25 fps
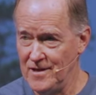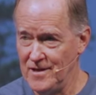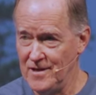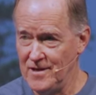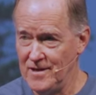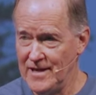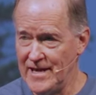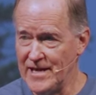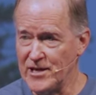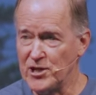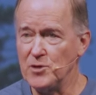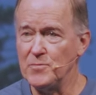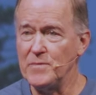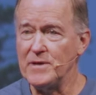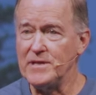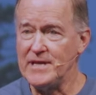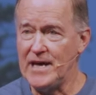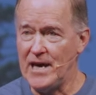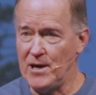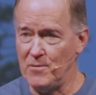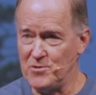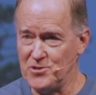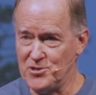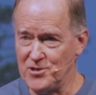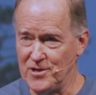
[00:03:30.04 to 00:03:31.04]
and it could be
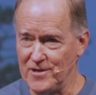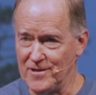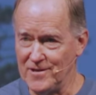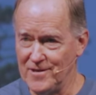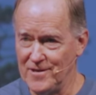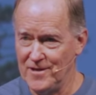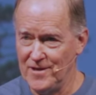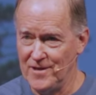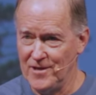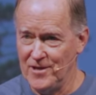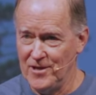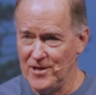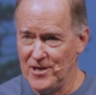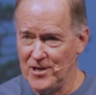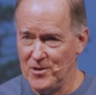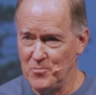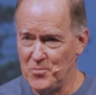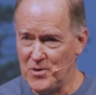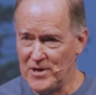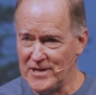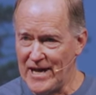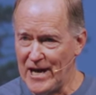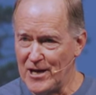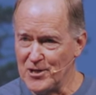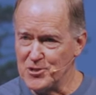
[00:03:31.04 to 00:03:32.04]
damaging
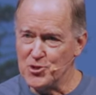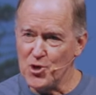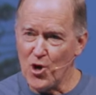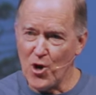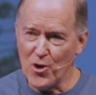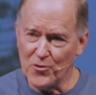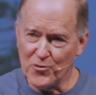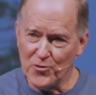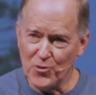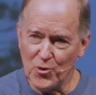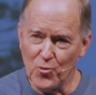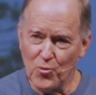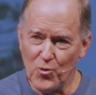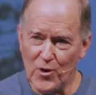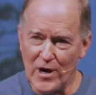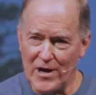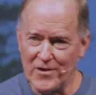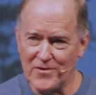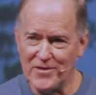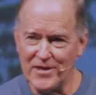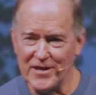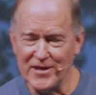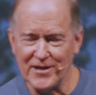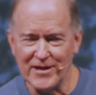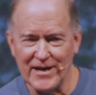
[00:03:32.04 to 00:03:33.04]
but I'll talk through why I
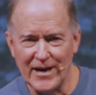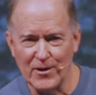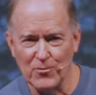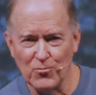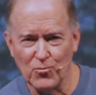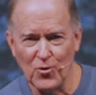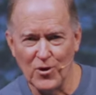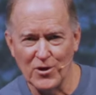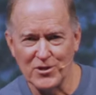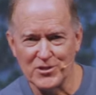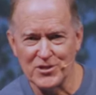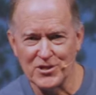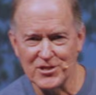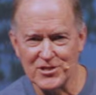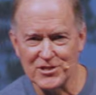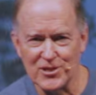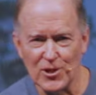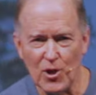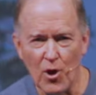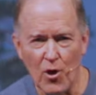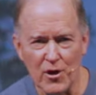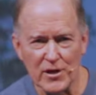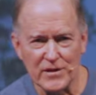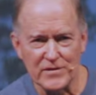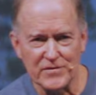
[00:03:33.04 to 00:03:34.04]
think God wants us,
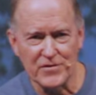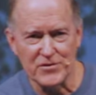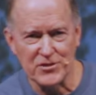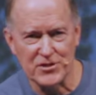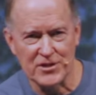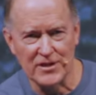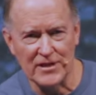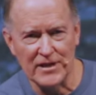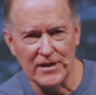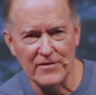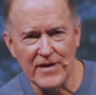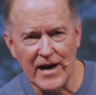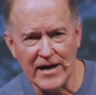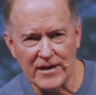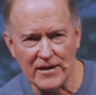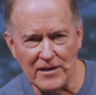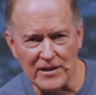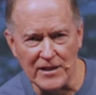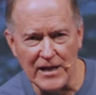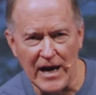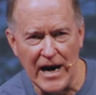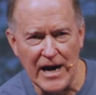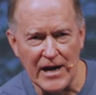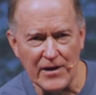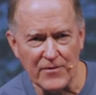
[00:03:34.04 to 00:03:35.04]
longs for us to live out a
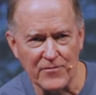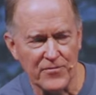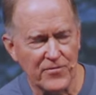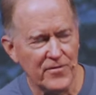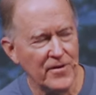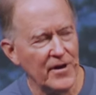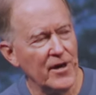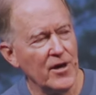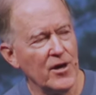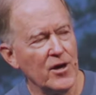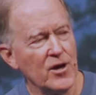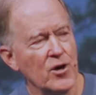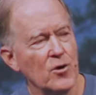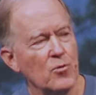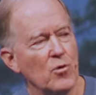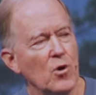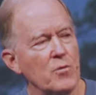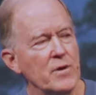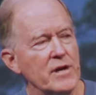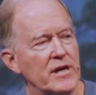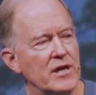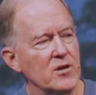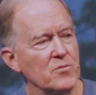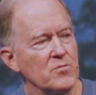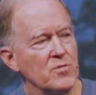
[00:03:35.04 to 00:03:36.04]
life where we
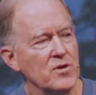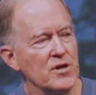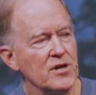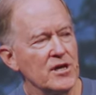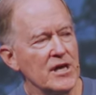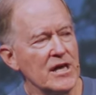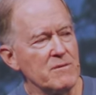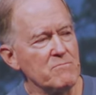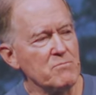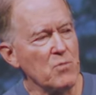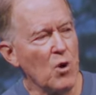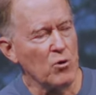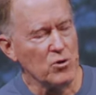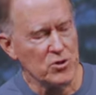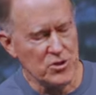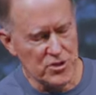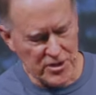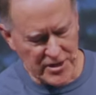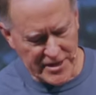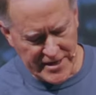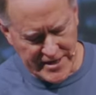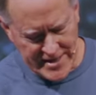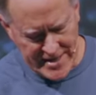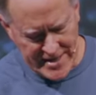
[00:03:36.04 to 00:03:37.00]
can be emotionally